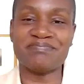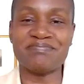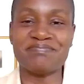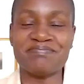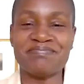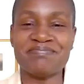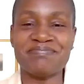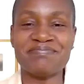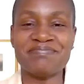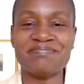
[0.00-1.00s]

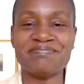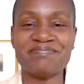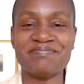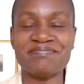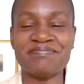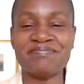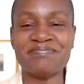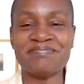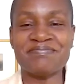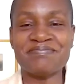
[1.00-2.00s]

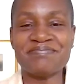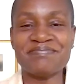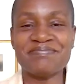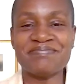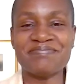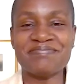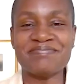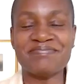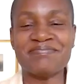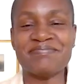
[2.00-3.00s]

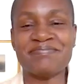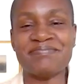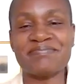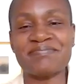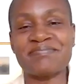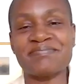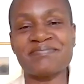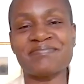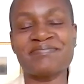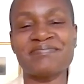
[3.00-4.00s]

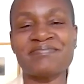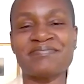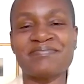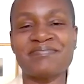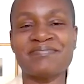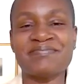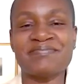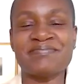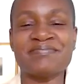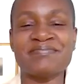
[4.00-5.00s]

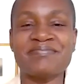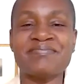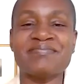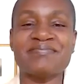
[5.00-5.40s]
(silent)